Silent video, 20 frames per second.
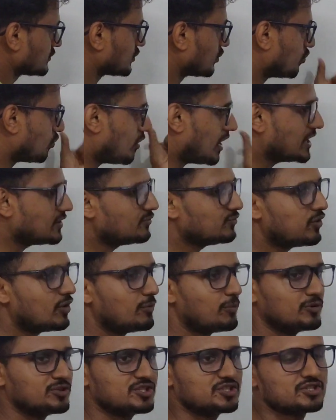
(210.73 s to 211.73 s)
So 1,
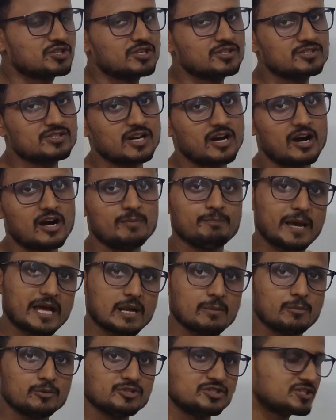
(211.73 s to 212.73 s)
4 positions are
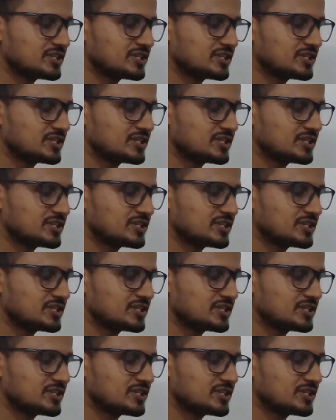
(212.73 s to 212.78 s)
para